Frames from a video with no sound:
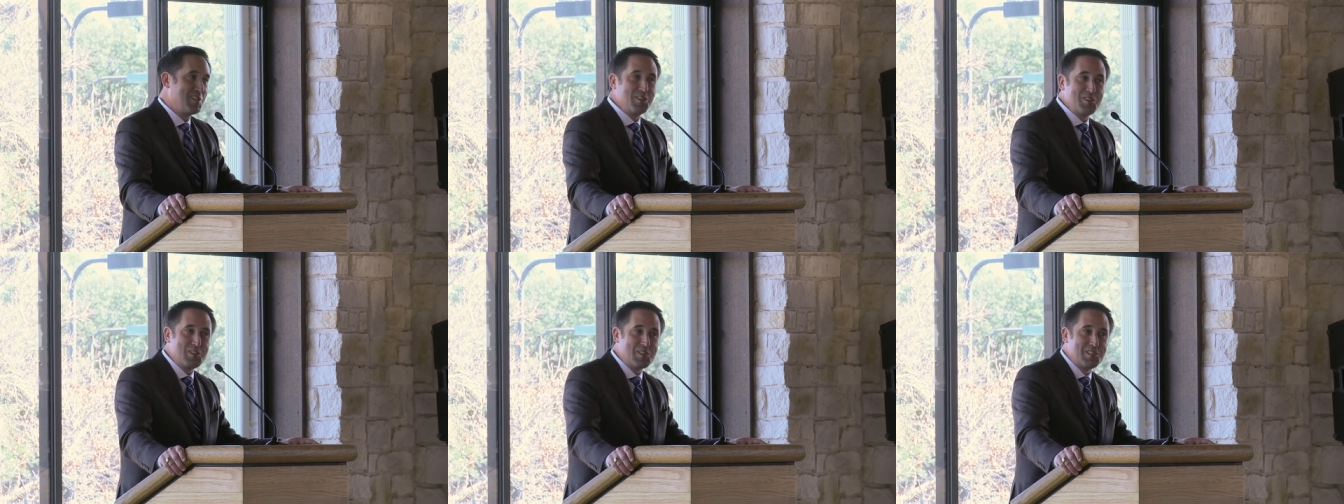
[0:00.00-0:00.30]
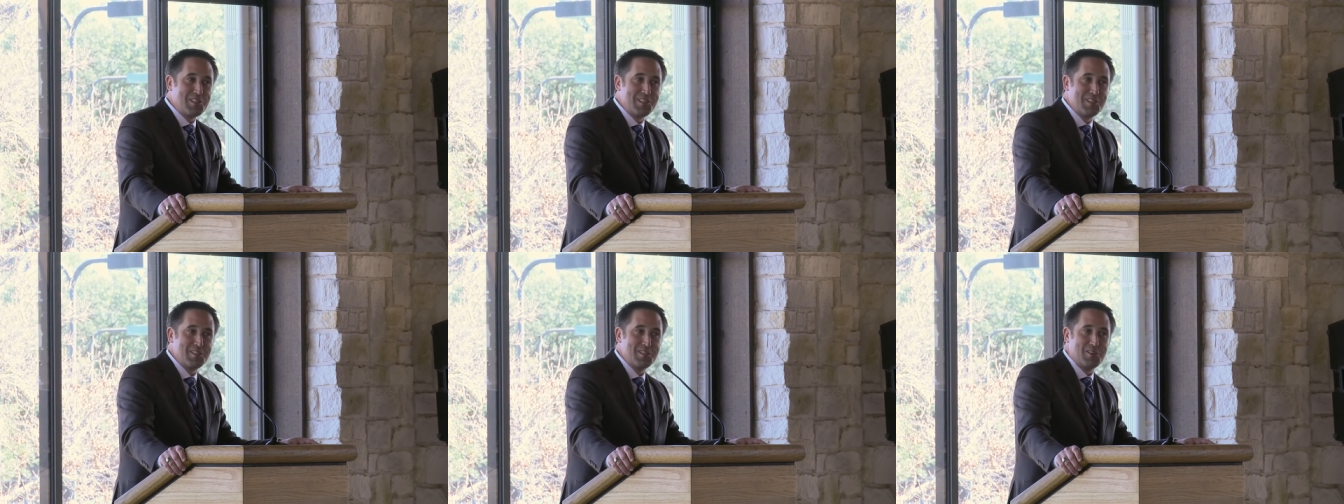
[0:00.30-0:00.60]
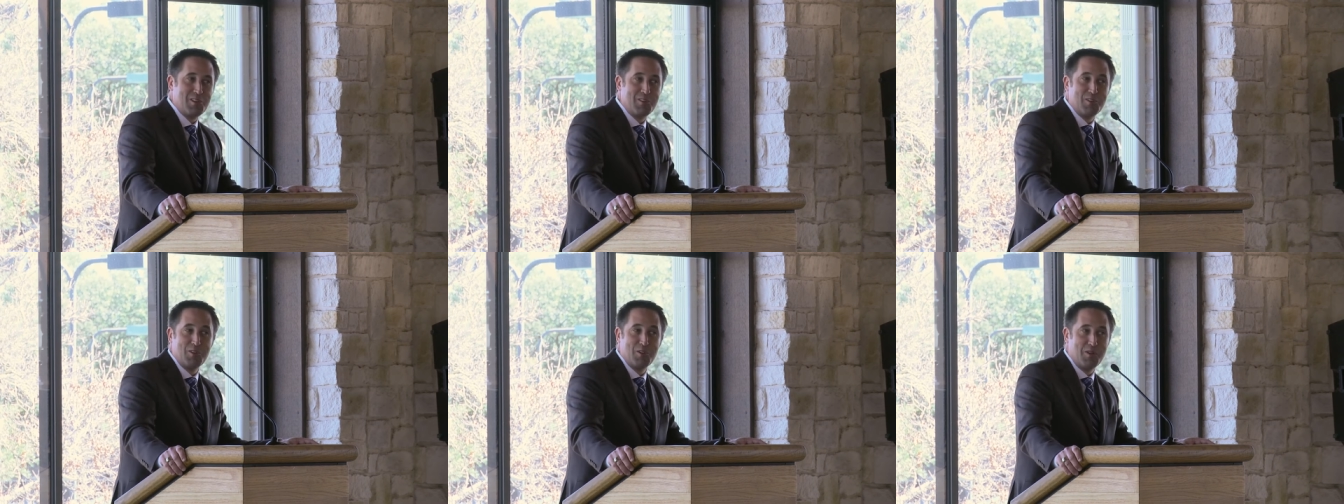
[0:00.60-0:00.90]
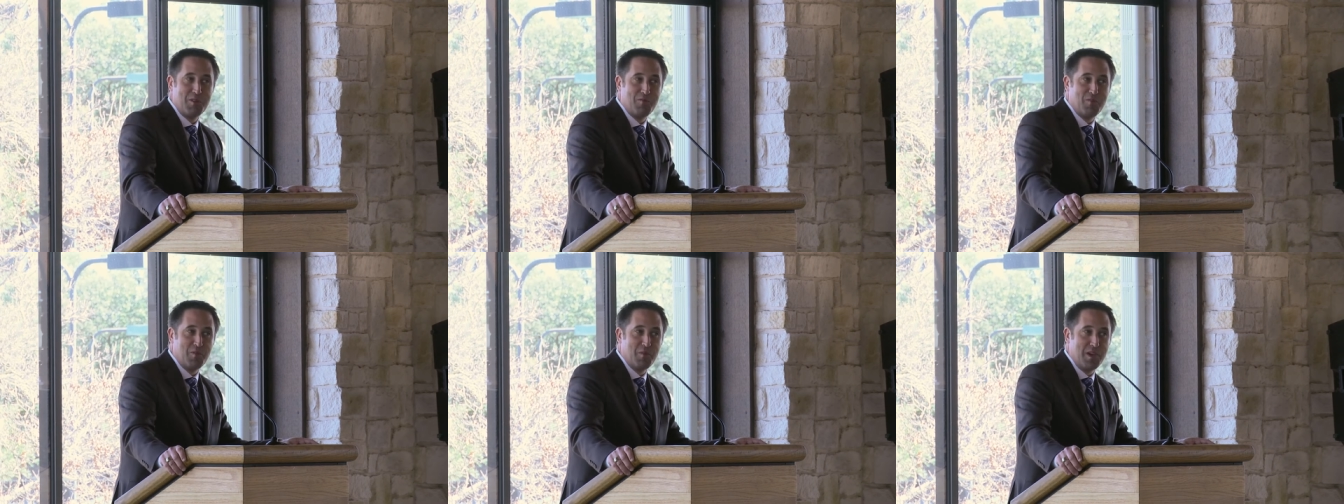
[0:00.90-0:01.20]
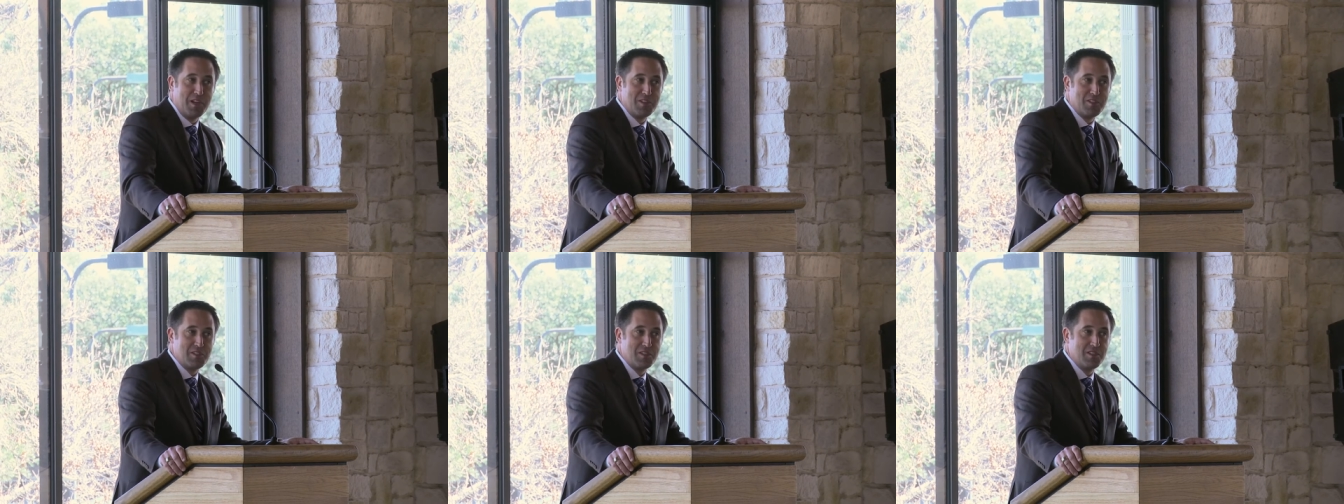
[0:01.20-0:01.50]
could you send us our, your
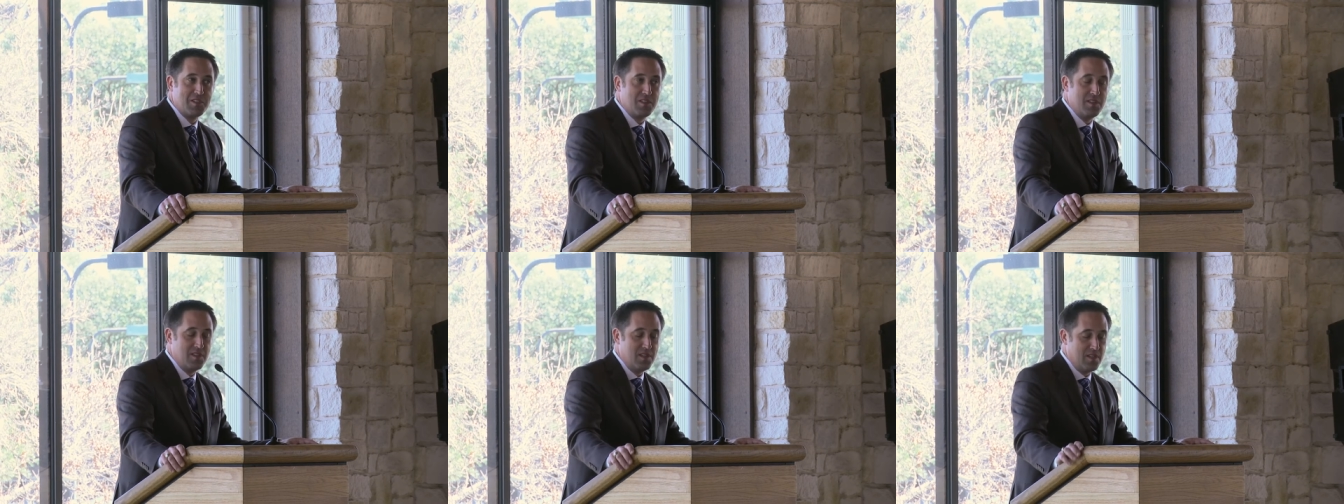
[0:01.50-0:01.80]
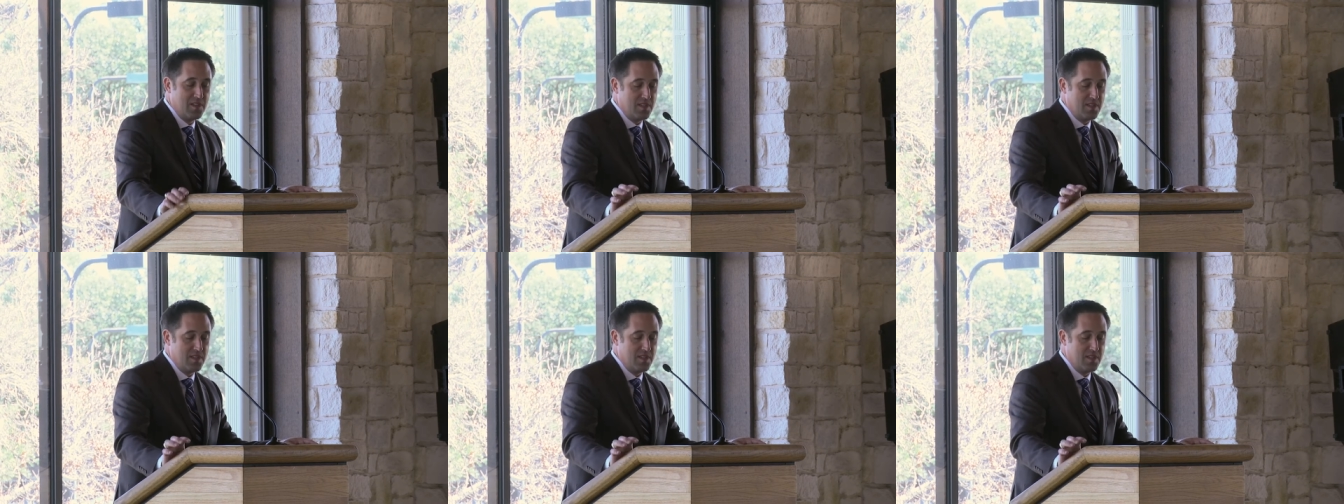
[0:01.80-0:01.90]
information?